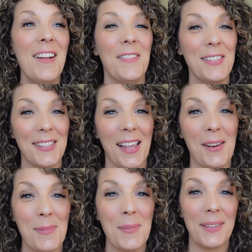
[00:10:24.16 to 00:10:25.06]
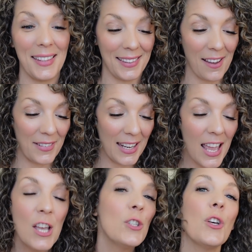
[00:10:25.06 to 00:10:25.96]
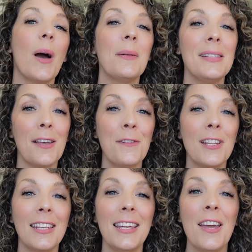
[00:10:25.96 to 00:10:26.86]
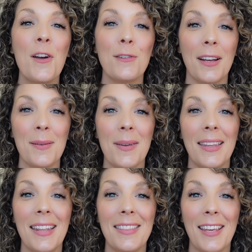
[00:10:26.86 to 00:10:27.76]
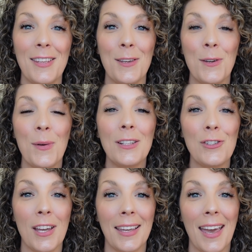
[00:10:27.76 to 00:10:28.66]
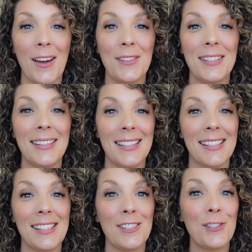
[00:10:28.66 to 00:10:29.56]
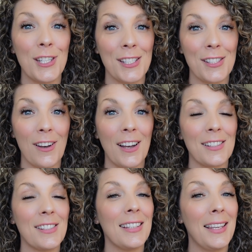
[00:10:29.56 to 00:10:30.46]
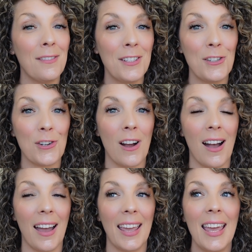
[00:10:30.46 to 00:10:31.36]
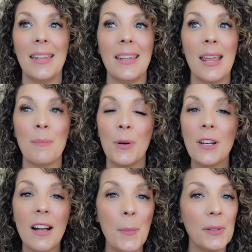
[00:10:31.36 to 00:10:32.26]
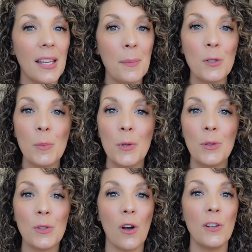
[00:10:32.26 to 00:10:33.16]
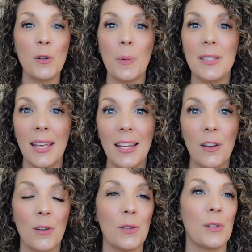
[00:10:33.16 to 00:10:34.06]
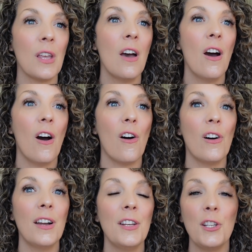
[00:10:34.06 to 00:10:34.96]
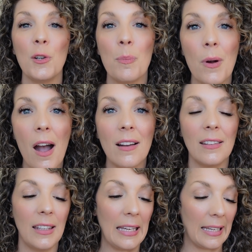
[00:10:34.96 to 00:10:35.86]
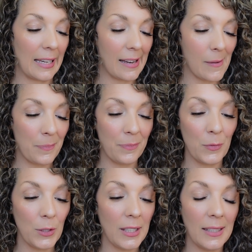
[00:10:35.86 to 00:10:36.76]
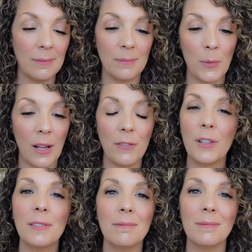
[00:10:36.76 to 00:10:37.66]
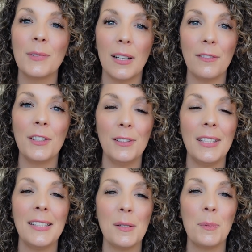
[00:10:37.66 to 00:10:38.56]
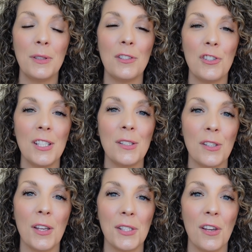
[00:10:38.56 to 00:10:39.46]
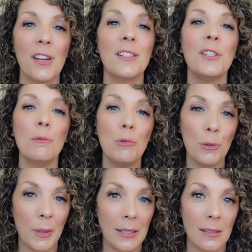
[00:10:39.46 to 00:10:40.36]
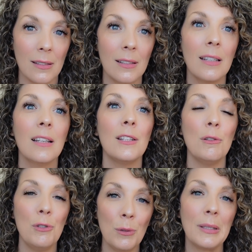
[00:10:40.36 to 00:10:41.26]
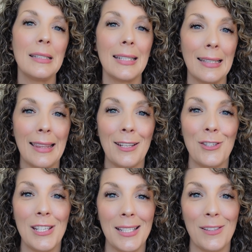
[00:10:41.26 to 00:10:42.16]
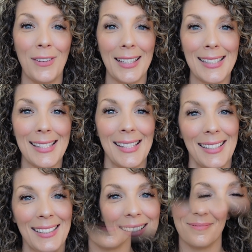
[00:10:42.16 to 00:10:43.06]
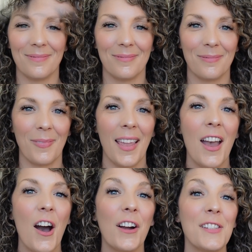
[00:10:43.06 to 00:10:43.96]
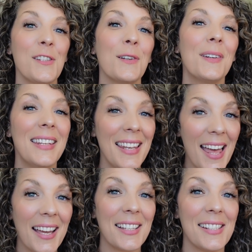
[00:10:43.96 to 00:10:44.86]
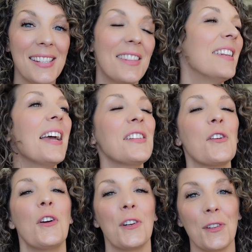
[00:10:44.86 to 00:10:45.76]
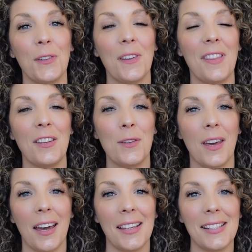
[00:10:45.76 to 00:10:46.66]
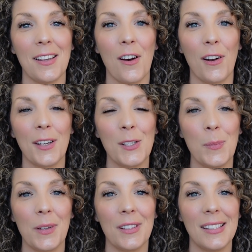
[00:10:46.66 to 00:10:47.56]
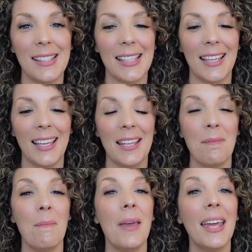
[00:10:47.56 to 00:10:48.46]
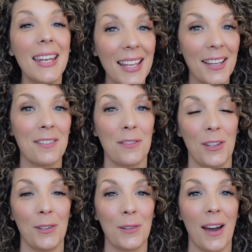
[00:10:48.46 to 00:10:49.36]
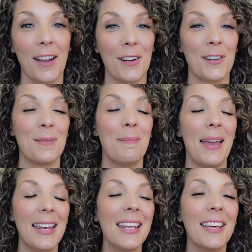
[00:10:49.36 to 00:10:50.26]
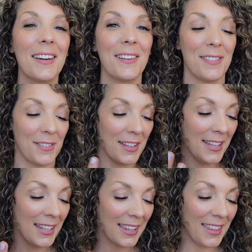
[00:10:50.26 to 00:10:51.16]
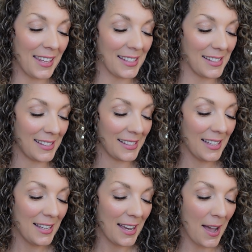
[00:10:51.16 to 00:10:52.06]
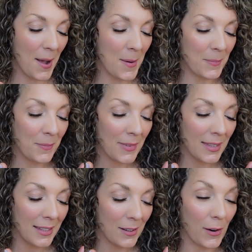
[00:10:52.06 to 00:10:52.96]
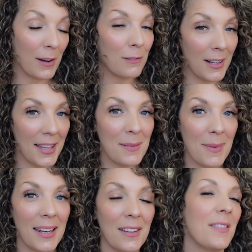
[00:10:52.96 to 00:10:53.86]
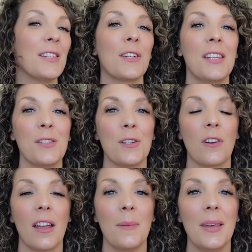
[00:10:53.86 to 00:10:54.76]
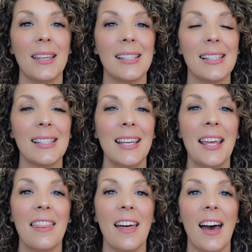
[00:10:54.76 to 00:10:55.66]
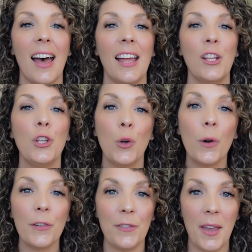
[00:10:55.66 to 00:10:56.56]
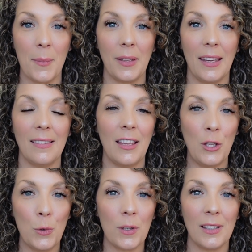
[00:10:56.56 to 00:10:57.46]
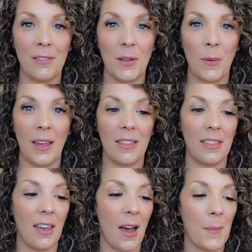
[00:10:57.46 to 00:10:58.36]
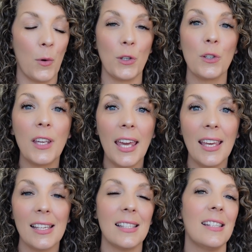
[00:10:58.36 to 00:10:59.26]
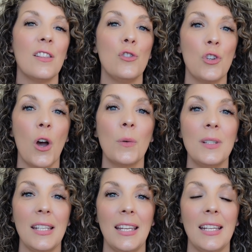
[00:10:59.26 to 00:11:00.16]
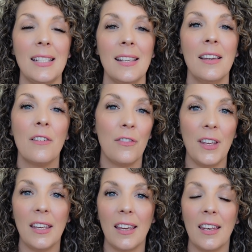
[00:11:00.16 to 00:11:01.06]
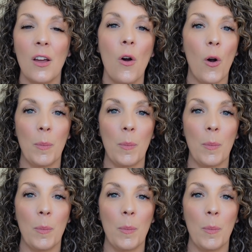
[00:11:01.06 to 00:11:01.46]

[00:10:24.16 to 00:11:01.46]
There's a lot of people that love it. So I would definitely recommend that you check out this cheese sauce, give it a try, and put a couple tablespoons on your potatoes, on your broccoli, really whatever you need to put the cheese sauce on, you do it. You do it to get that cheese fix. All right, so the next hurdle that you guys are experiencing, and many of you, I heard many of these, or I read many of these on Instagram, is that your family that you are living with, or your kids, don't eat vegan or